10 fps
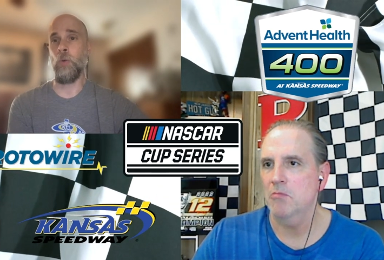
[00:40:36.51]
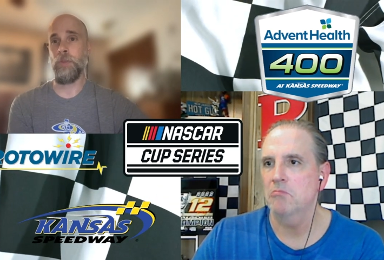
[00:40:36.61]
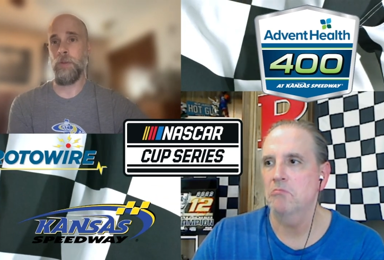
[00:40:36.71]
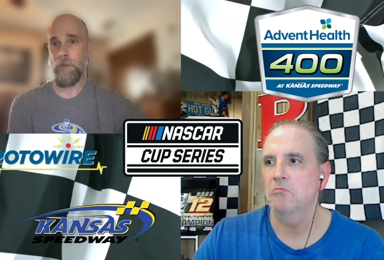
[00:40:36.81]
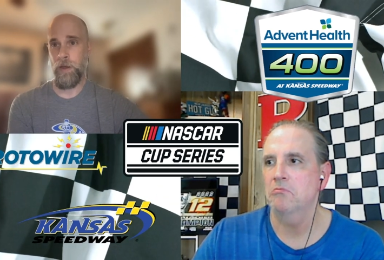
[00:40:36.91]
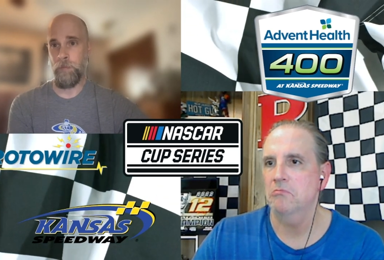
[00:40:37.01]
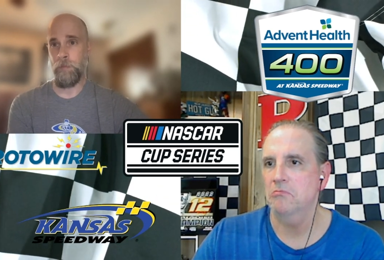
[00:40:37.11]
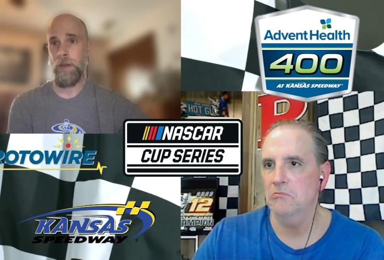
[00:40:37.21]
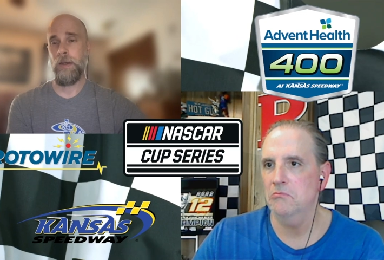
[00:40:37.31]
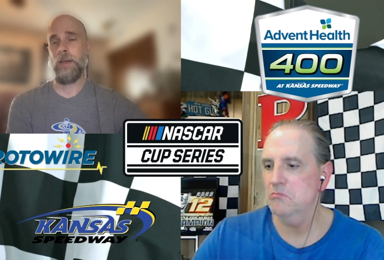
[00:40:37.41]
Speaker 1: Both of
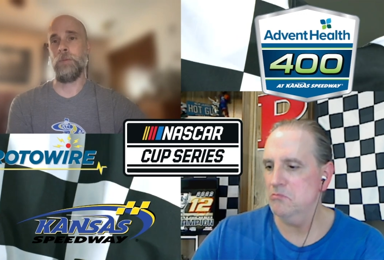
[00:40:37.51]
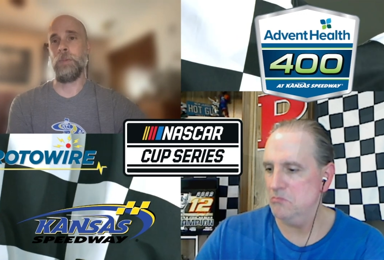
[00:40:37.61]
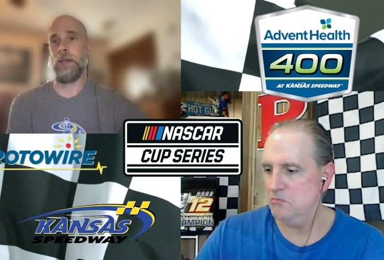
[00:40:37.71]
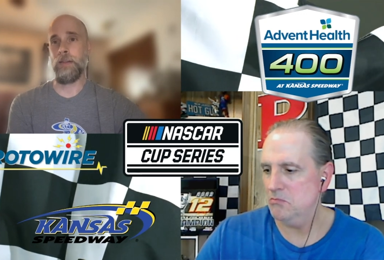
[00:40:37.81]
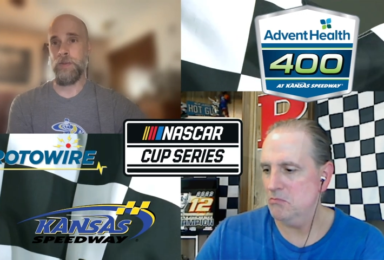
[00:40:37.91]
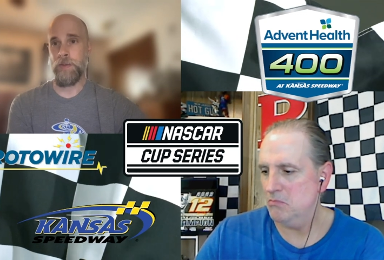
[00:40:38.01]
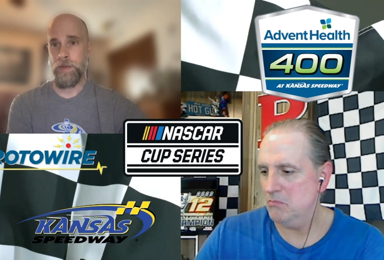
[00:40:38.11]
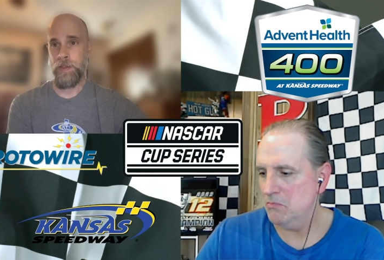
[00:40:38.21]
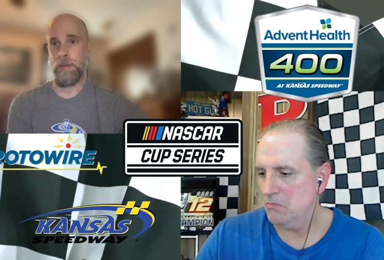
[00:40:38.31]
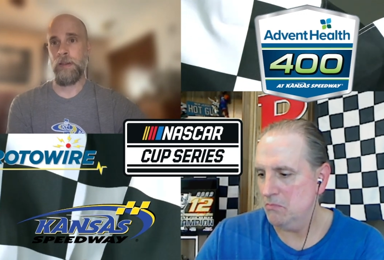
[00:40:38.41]
them have been
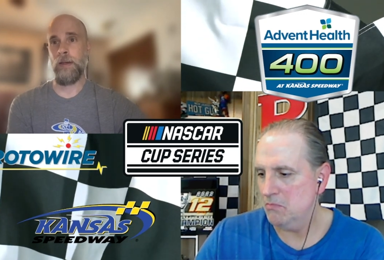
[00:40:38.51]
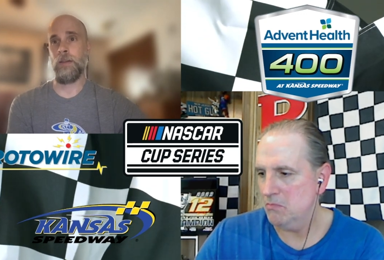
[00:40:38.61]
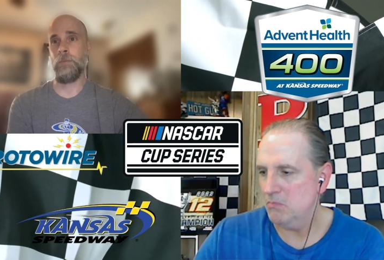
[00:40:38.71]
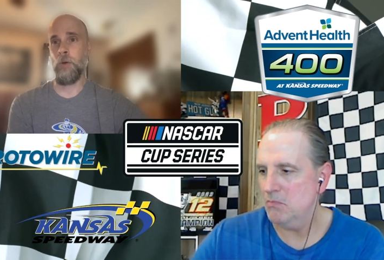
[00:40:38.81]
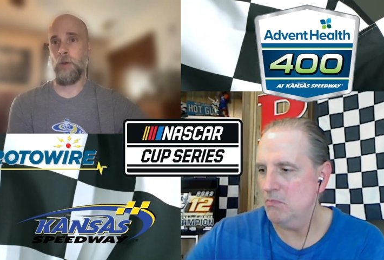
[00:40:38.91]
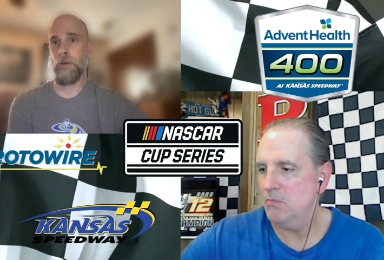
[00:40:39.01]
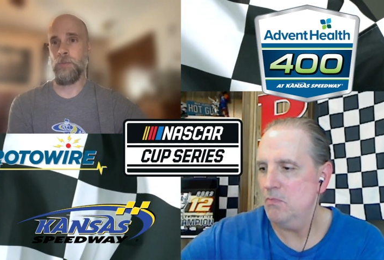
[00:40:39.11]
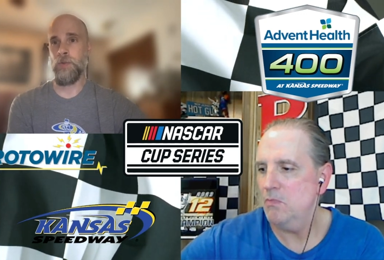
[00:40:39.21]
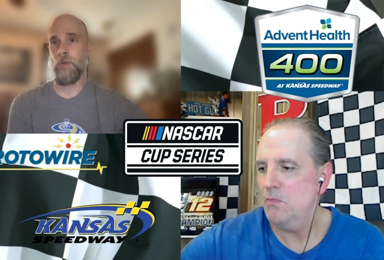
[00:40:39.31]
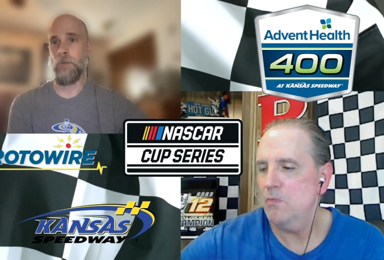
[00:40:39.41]
consistently on the
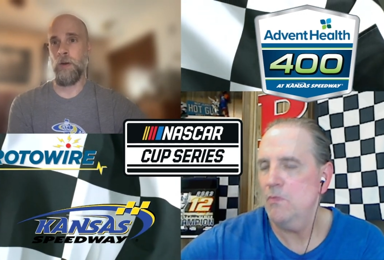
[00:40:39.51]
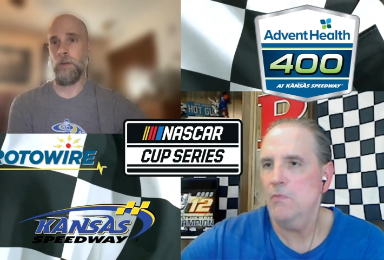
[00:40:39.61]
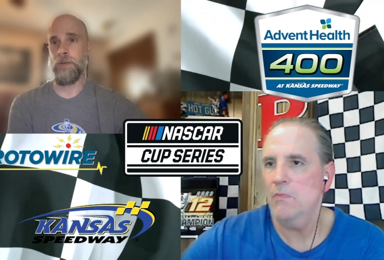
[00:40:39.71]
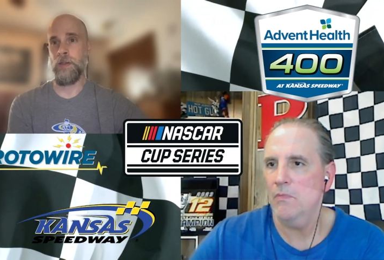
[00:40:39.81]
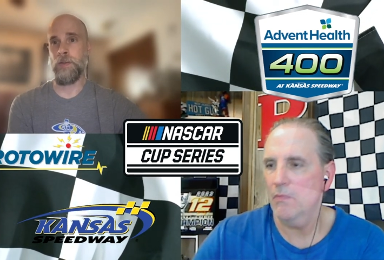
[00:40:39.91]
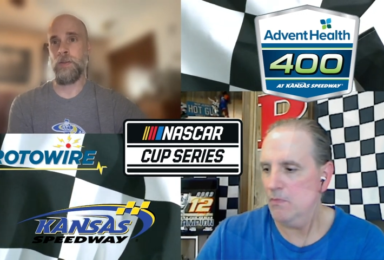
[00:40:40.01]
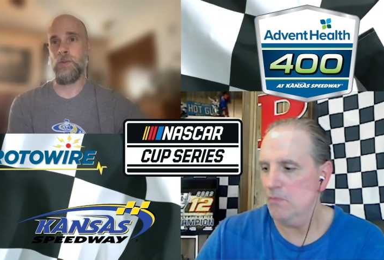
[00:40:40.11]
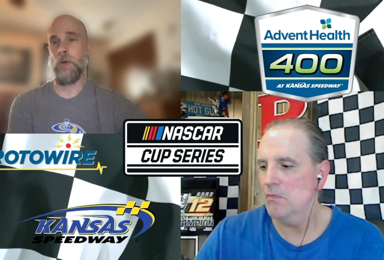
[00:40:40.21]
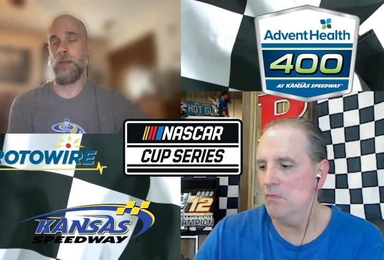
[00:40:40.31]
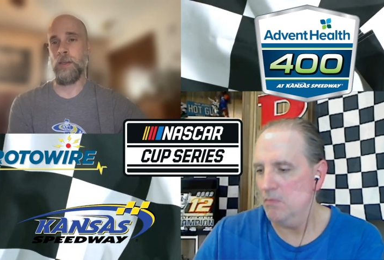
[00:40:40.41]
podium so far this season.
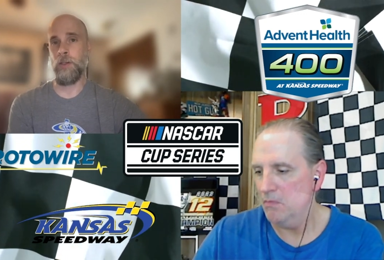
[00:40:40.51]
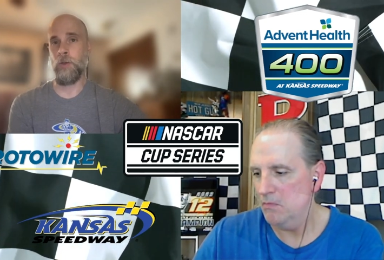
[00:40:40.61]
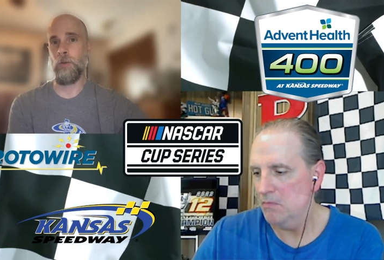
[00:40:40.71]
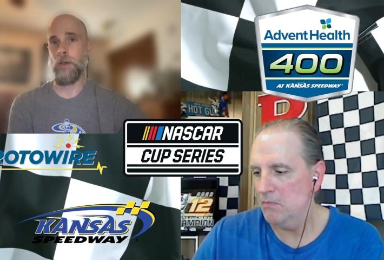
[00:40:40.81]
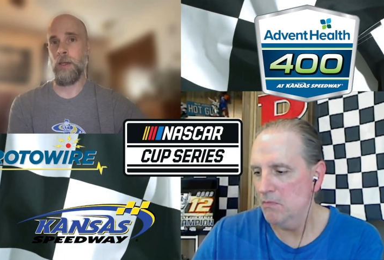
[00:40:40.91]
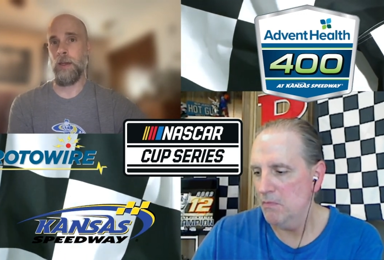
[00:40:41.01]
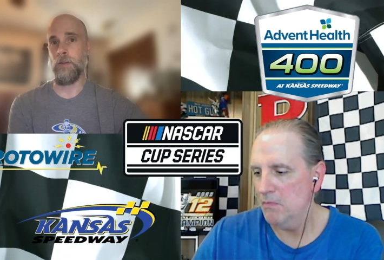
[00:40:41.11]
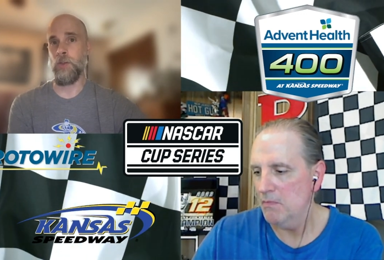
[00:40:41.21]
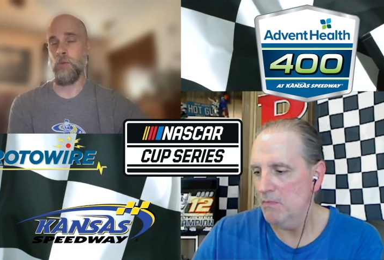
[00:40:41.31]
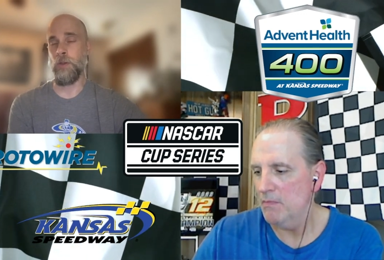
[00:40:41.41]
So I think you're looking
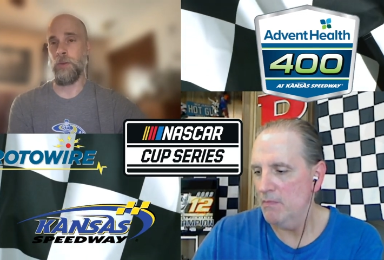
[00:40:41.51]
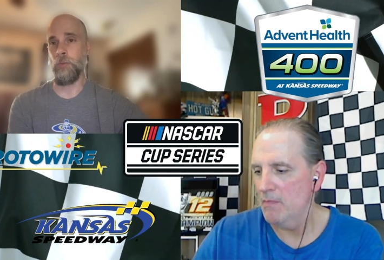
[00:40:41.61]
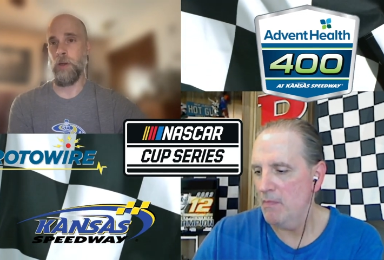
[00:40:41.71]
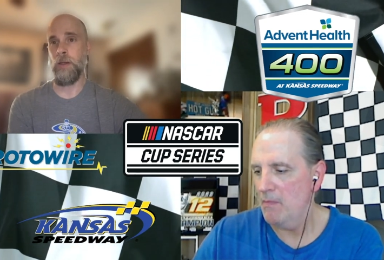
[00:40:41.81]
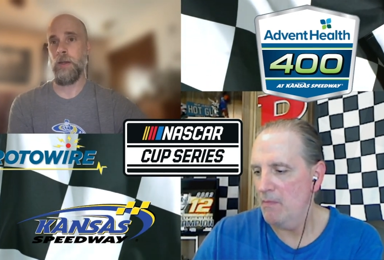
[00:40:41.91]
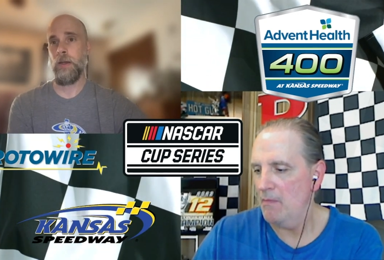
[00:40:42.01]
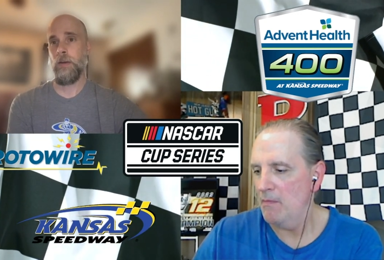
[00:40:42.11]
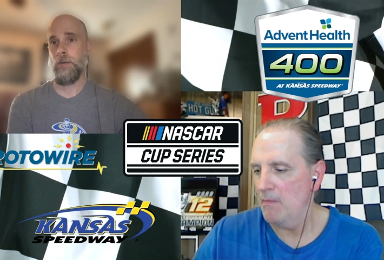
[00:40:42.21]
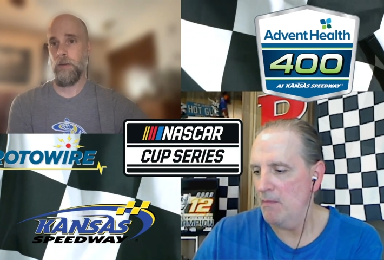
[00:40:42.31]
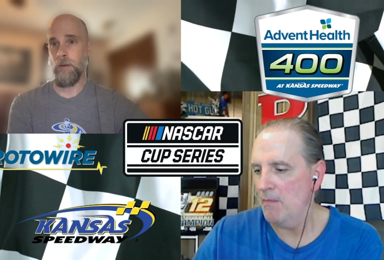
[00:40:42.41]
at two and three
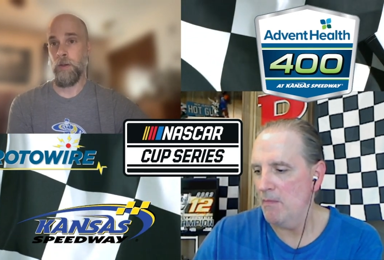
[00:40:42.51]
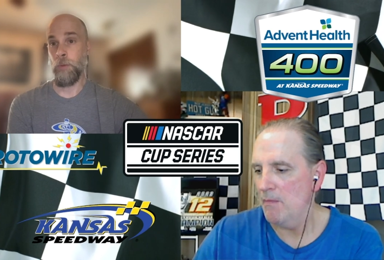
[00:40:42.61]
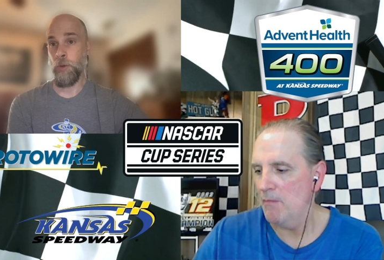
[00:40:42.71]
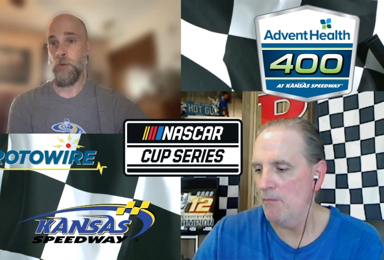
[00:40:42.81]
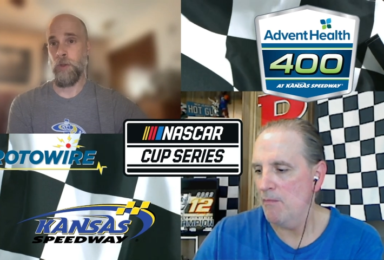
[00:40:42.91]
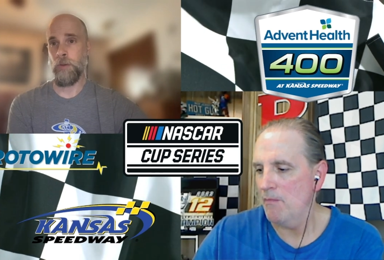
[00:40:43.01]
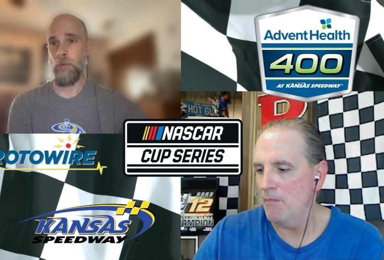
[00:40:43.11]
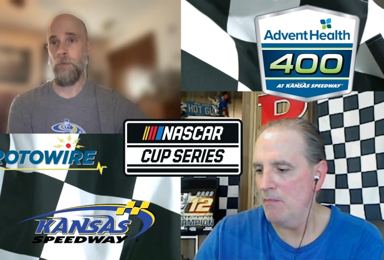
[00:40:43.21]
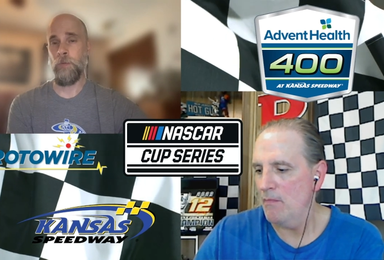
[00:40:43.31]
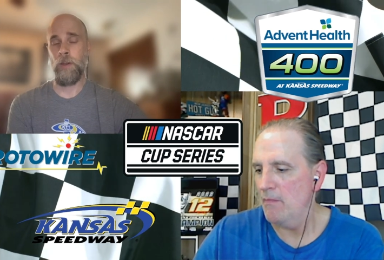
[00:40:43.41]
number two and
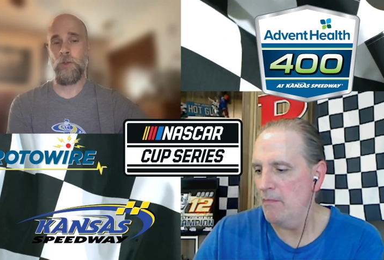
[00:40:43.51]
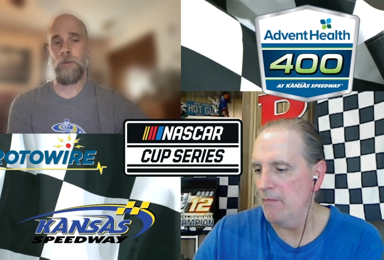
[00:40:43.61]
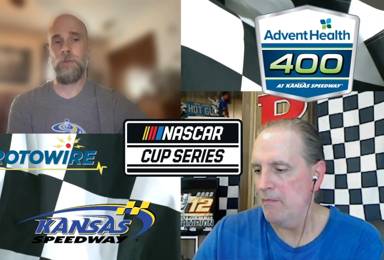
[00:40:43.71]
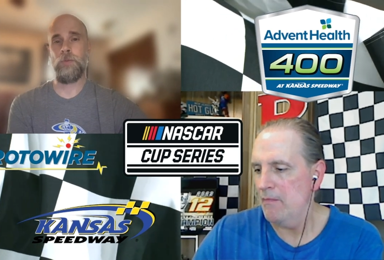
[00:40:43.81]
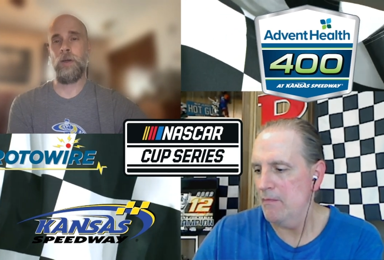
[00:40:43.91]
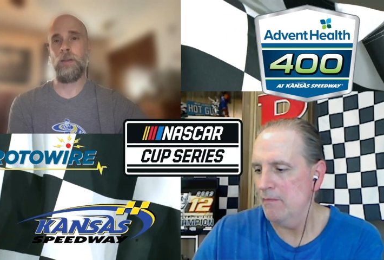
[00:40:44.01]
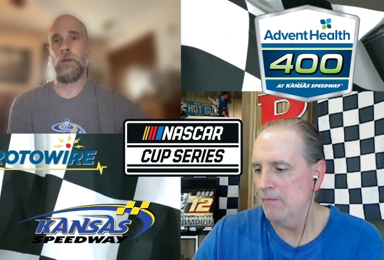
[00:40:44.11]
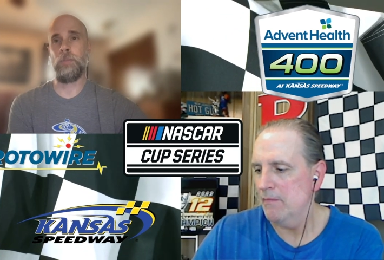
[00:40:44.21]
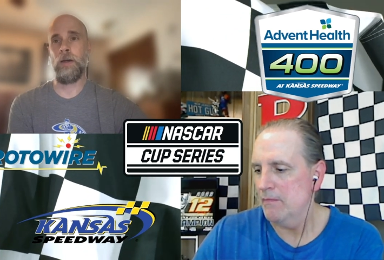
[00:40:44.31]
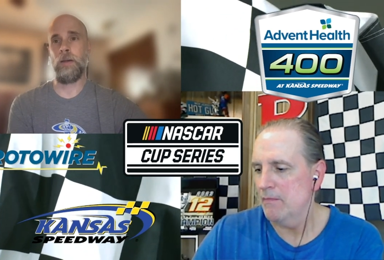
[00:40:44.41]
three finishers right
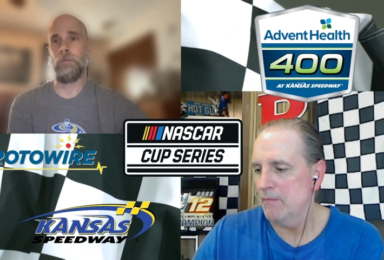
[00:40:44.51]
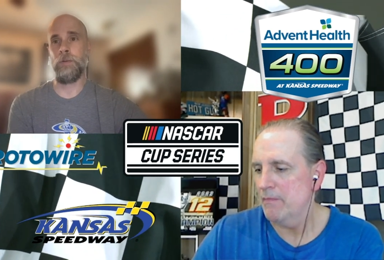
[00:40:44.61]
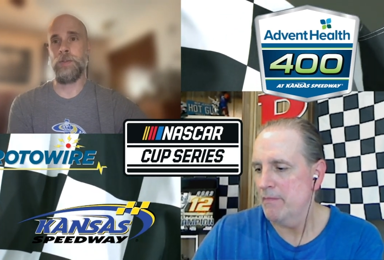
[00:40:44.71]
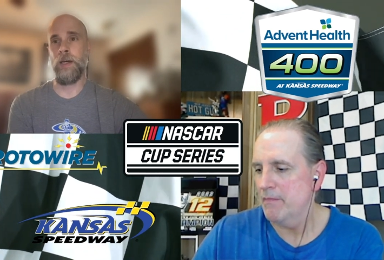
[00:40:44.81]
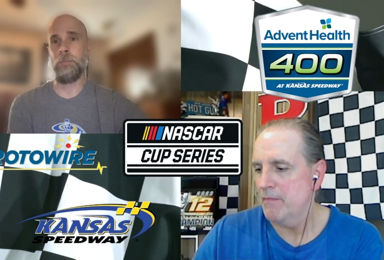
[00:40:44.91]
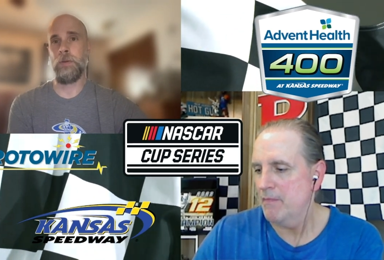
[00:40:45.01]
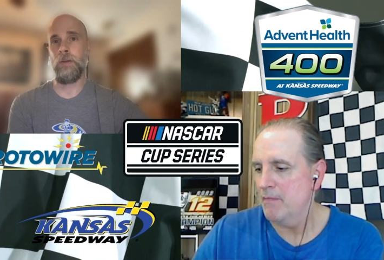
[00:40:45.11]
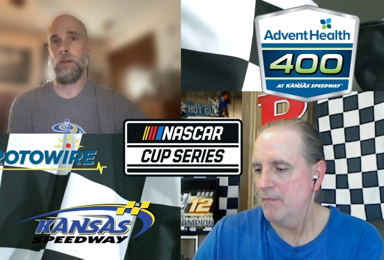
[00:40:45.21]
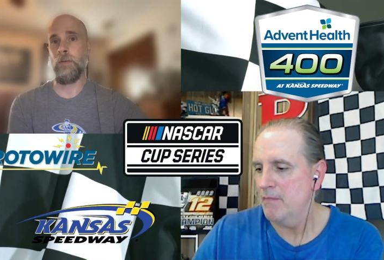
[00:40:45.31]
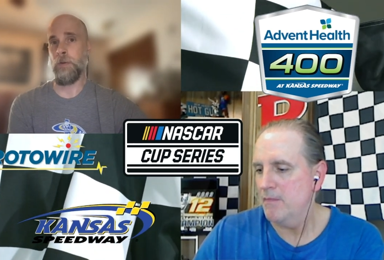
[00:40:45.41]
there behind Verstappen. And